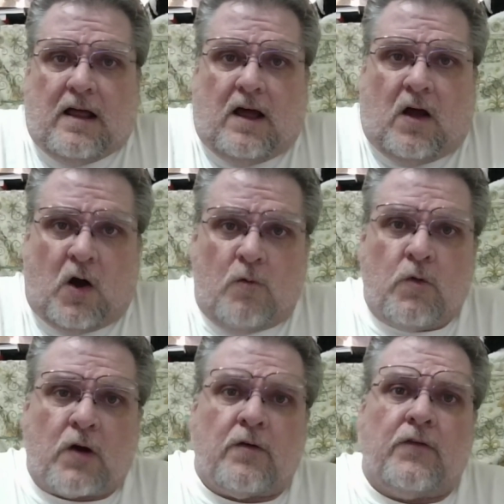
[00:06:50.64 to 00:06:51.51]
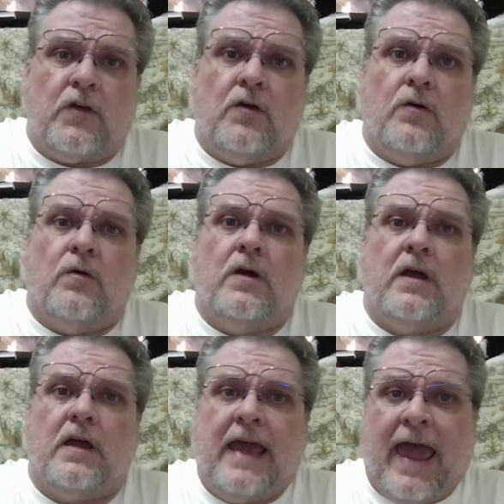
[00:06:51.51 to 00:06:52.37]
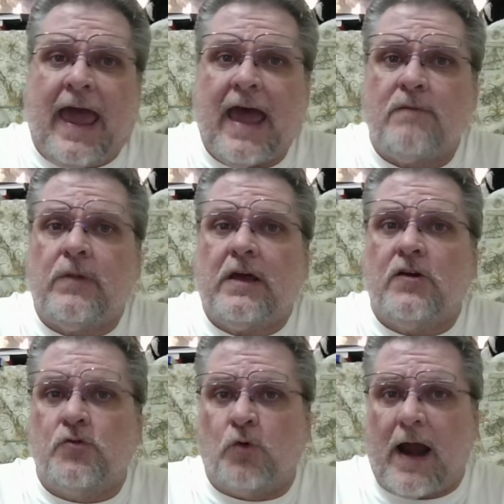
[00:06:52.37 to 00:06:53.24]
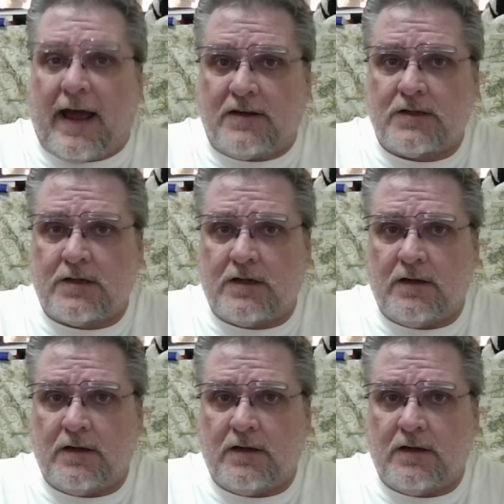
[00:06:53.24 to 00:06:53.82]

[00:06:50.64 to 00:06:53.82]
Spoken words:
homework review can be addressed